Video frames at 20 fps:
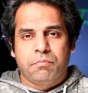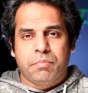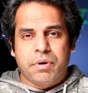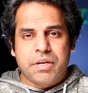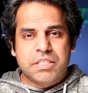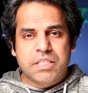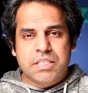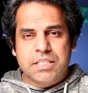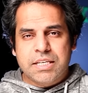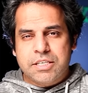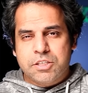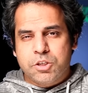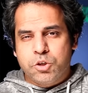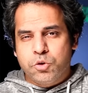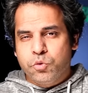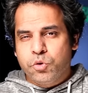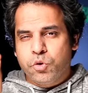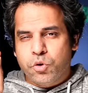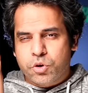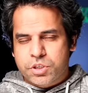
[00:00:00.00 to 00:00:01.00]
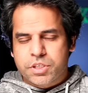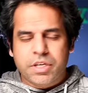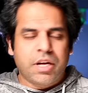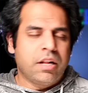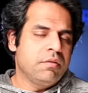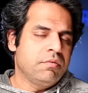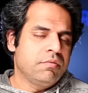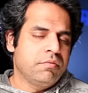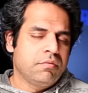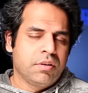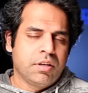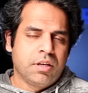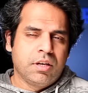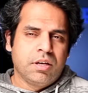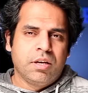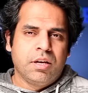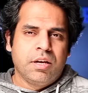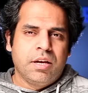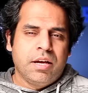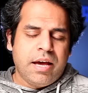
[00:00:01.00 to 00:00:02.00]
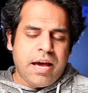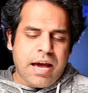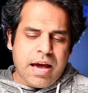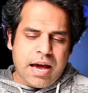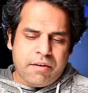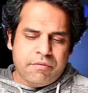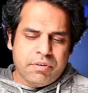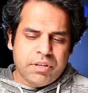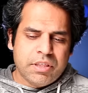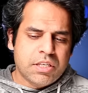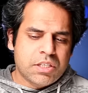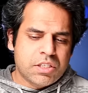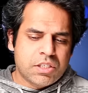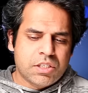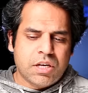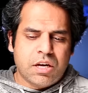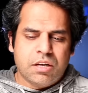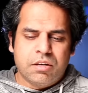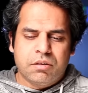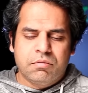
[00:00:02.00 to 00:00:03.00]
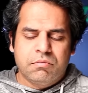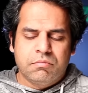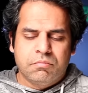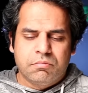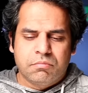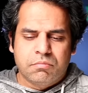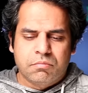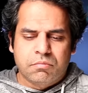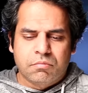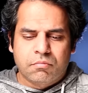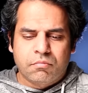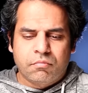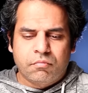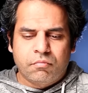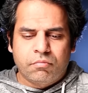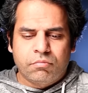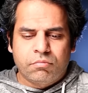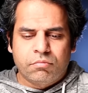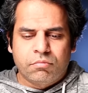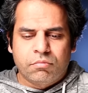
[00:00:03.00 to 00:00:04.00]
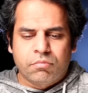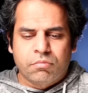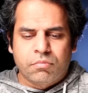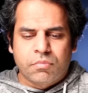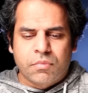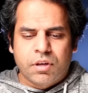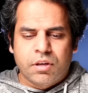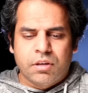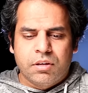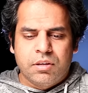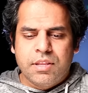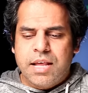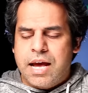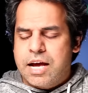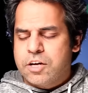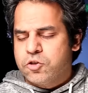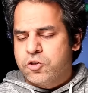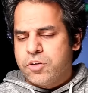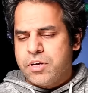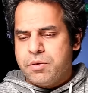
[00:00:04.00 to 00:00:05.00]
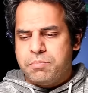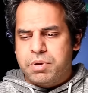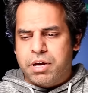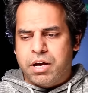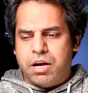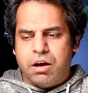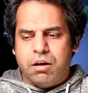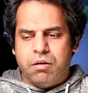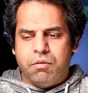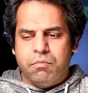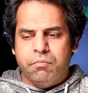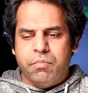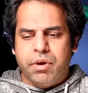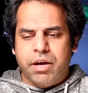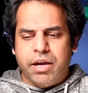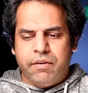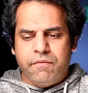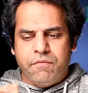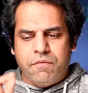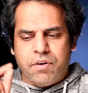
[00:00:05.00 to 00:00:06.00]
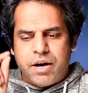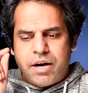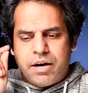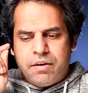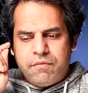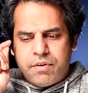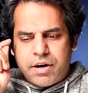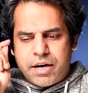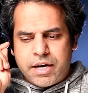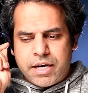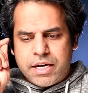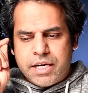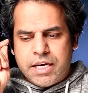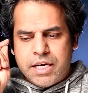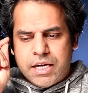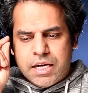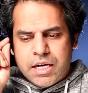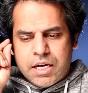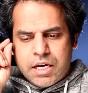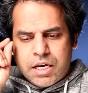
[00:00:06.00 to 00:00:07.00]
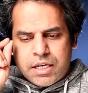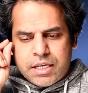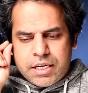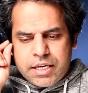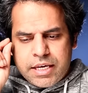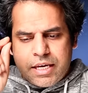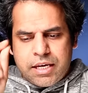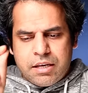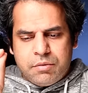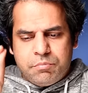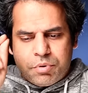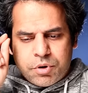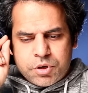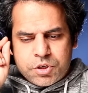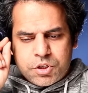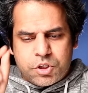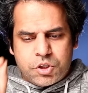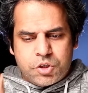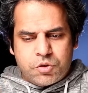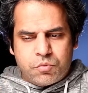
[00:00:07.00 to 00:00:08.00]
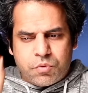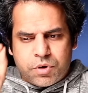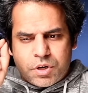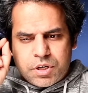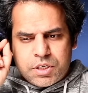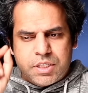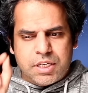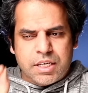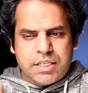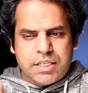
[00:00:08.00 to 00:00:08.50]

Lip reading: But it's just as you yourself, having the sun, naturally become a very, very keen person towards